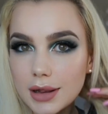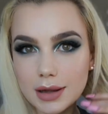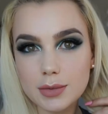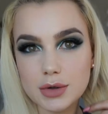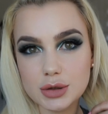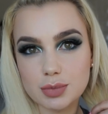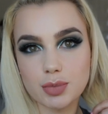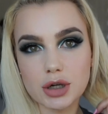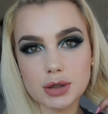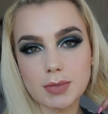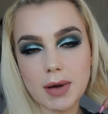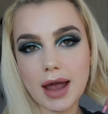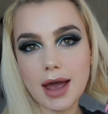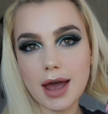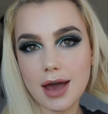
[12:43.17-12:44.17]
Let me just brush
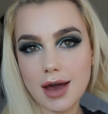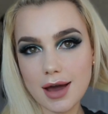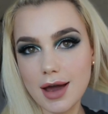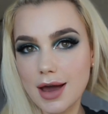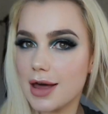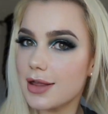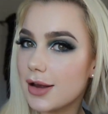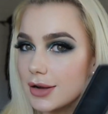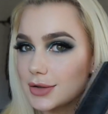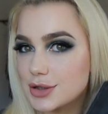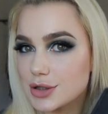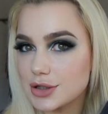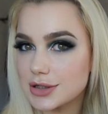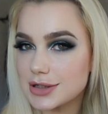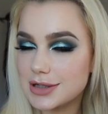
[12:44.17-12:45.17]
my hair and I'll
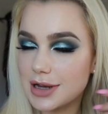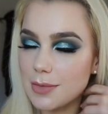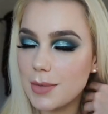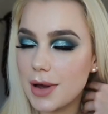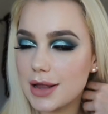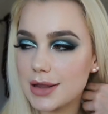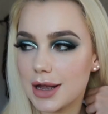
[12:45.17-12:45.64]
do some